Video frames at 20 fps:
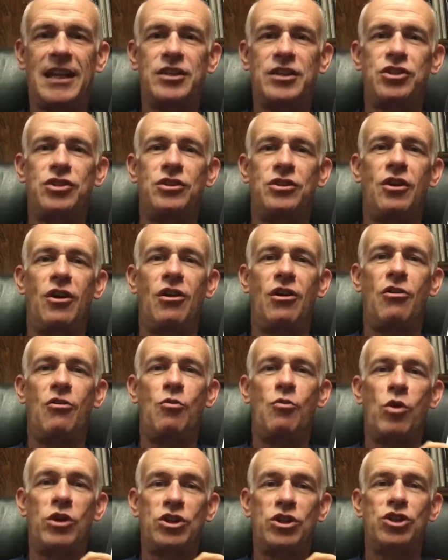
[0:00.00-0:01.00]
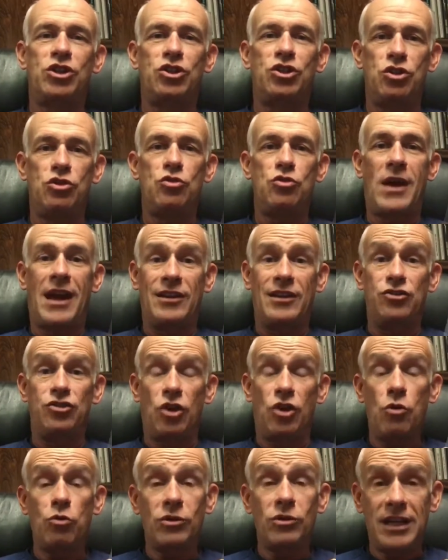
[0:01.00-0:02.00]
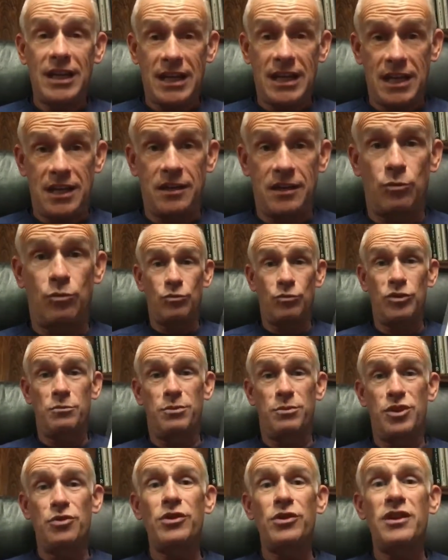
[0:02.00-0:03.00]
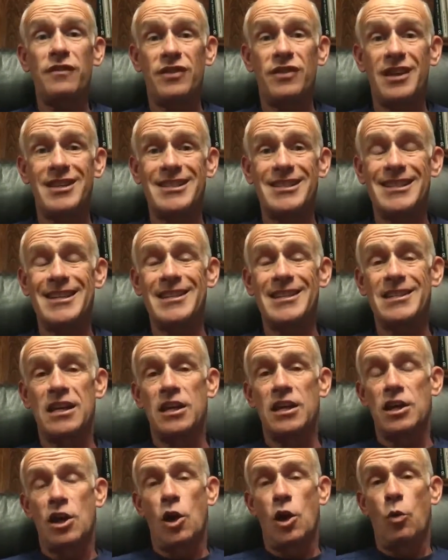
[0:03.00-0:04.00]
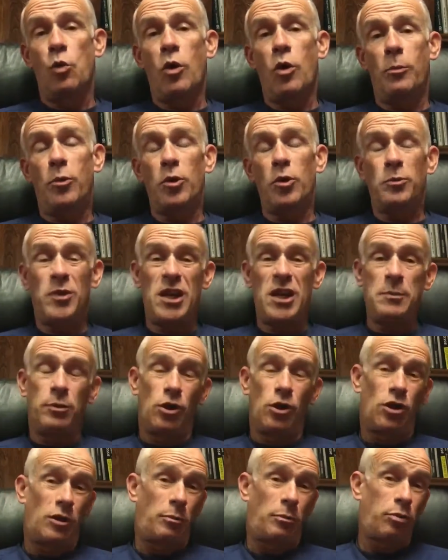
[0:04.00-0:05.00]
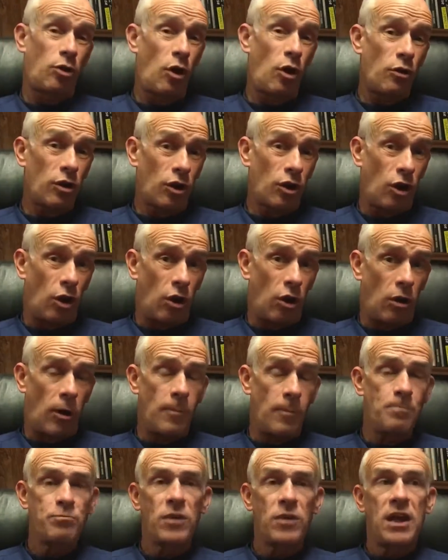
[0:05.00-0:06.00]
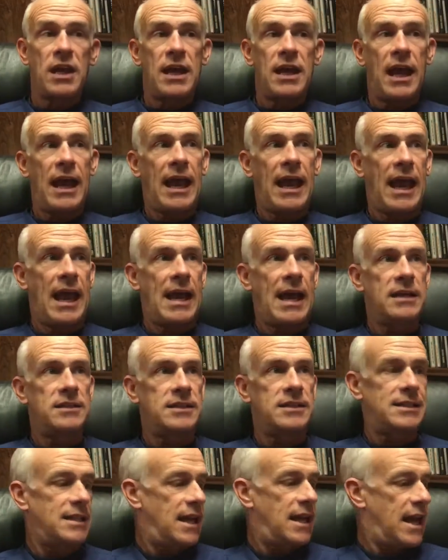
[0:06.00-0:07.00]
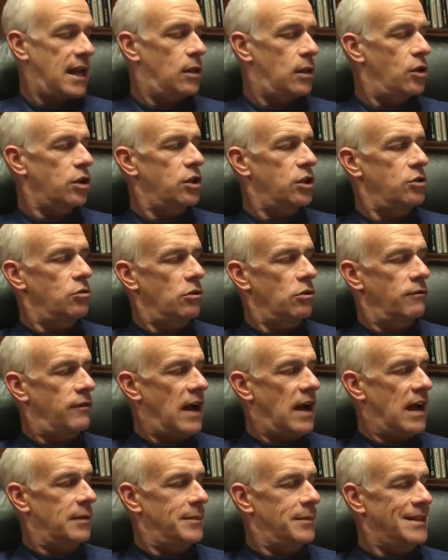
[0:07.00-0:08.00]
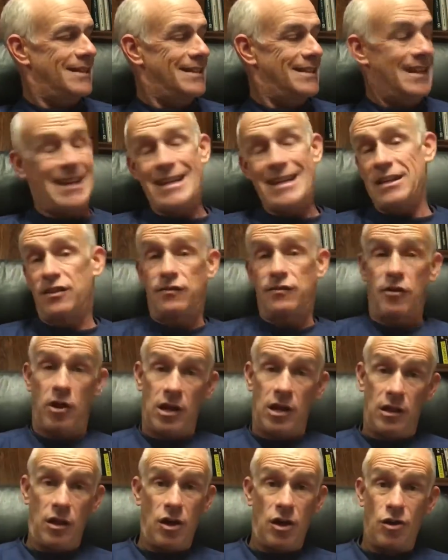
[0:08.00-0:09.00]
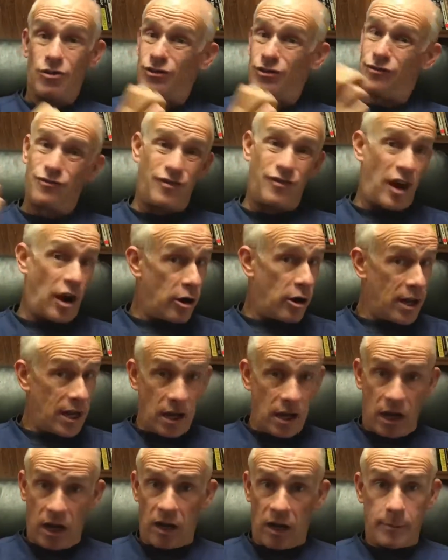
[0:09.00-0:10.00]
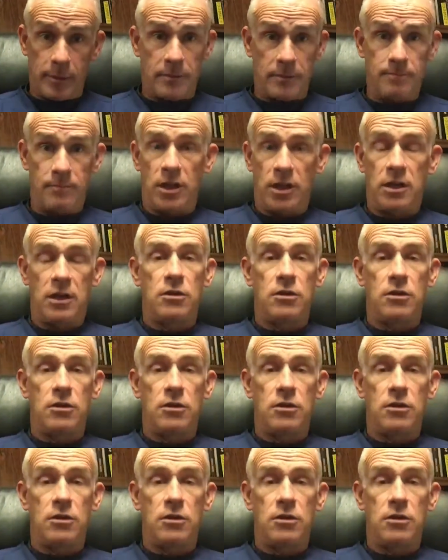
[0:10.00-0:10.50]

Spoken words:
it lets you know what you do and don't need. And the beauty of this is we'll put people on a protocol and say, hey, look, your vitamin D is very low. It's very common.